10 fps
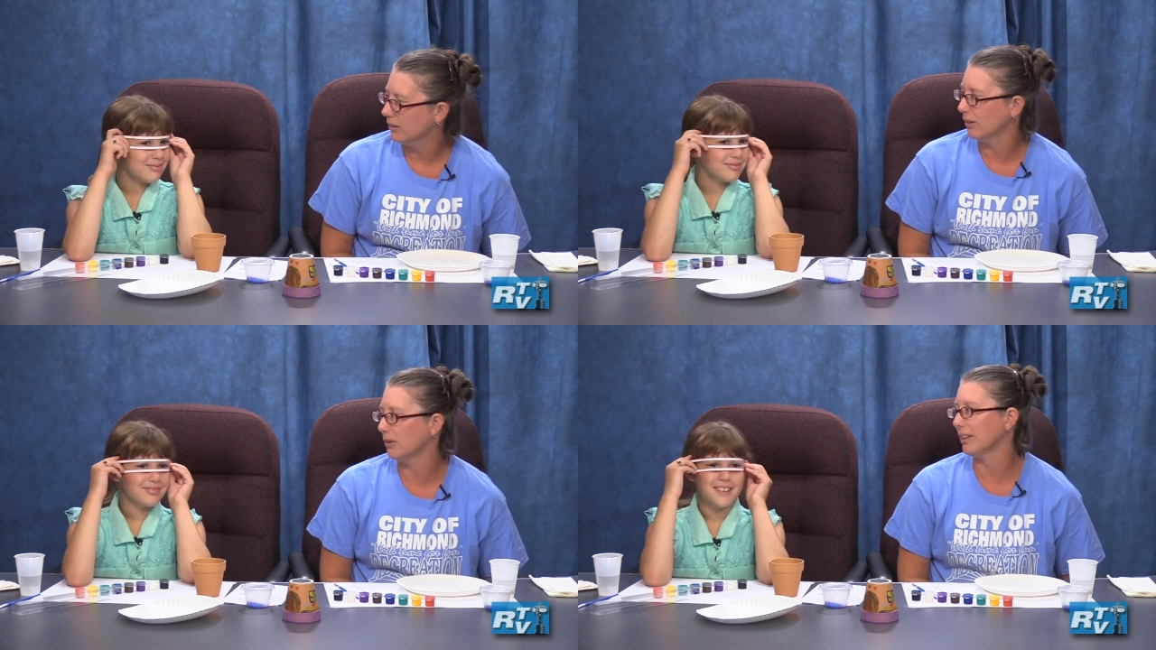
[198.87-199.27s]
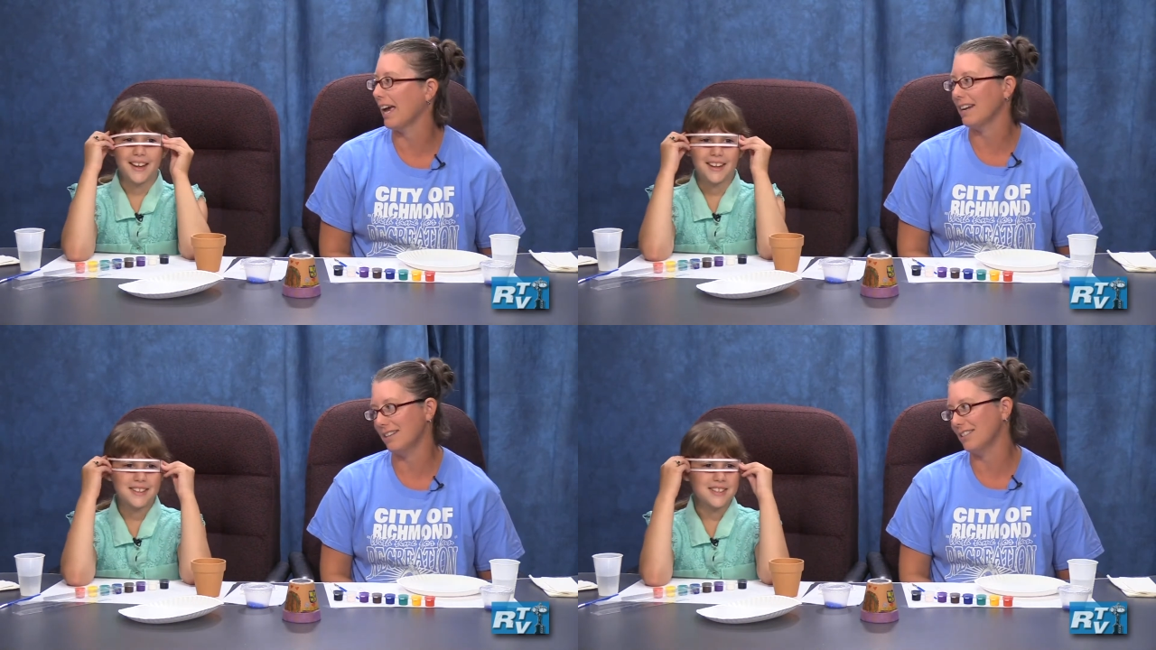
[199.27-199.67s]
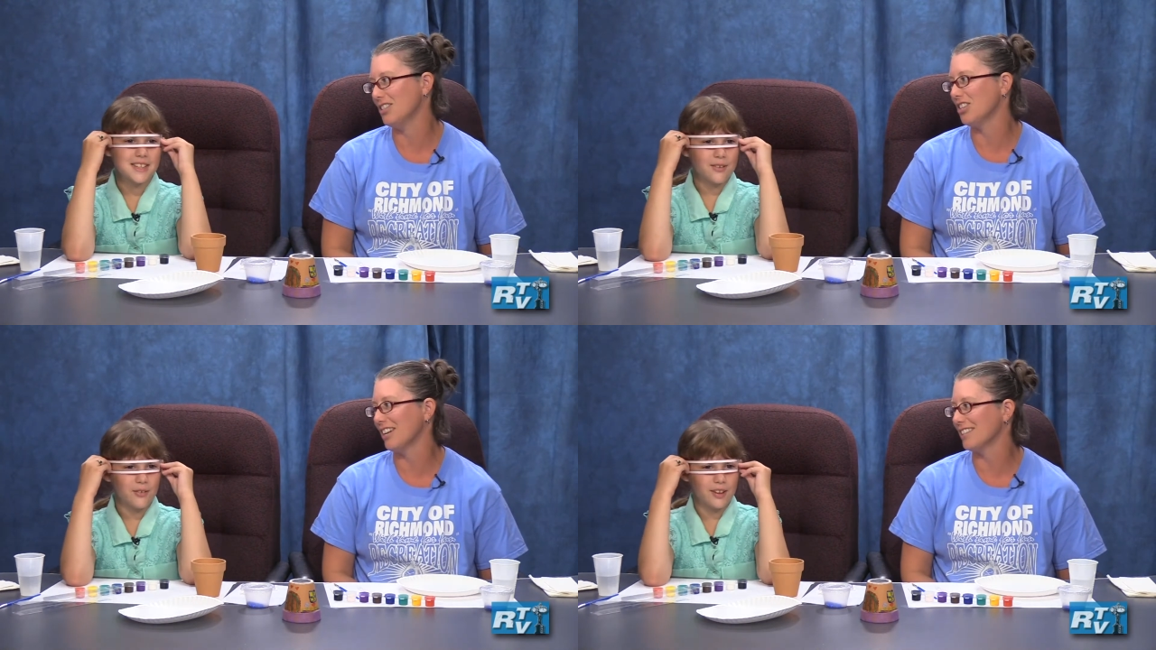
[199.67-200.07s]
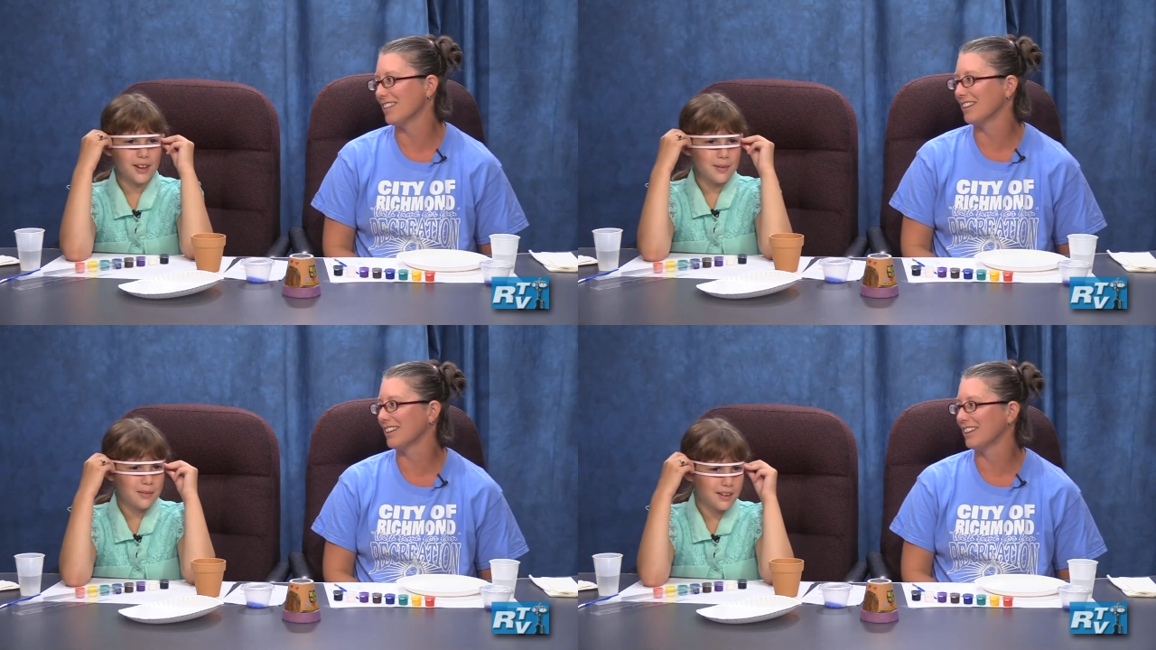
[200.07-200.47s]
Speaker 1: Oh, that is just
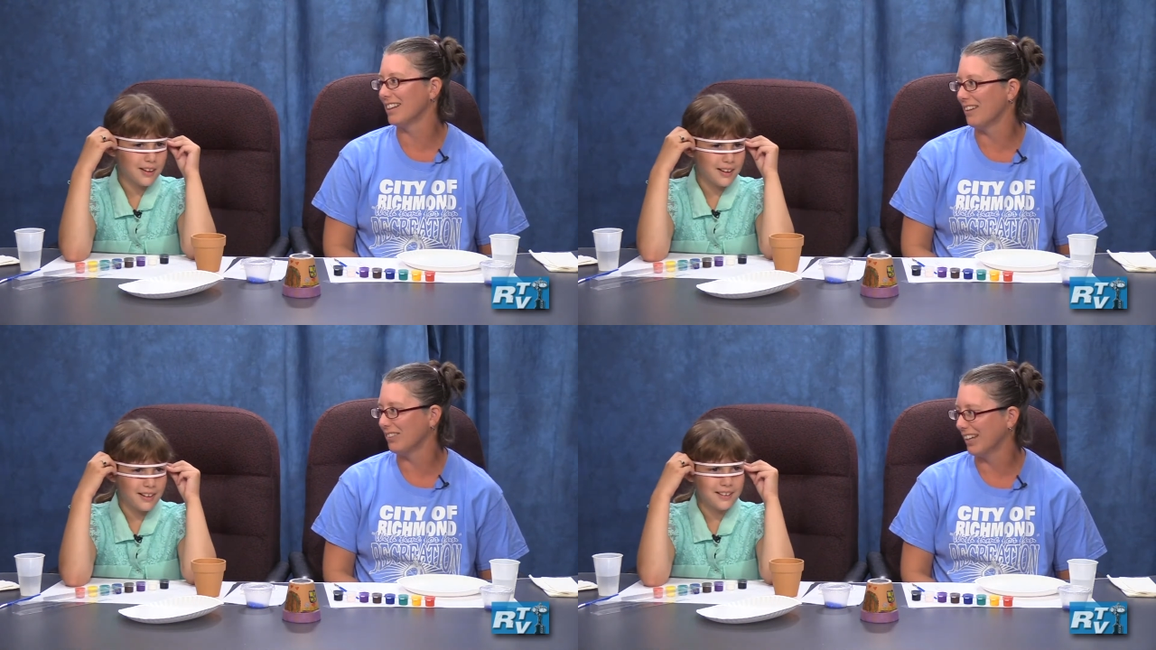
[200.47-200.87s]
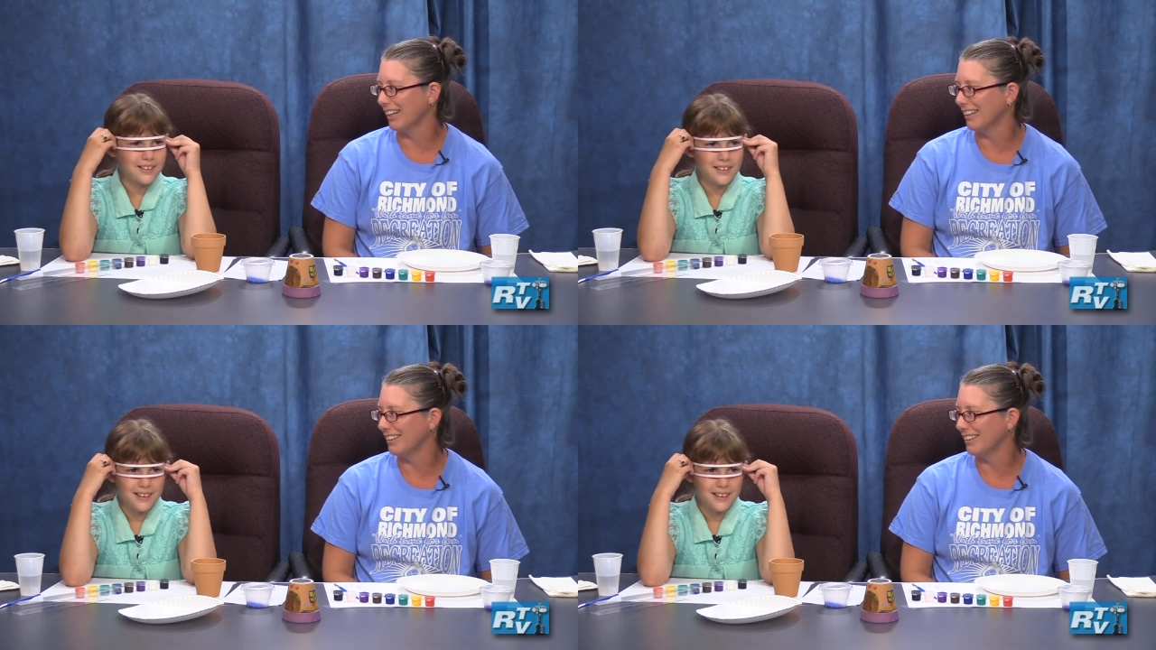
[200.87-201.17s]
really lovely.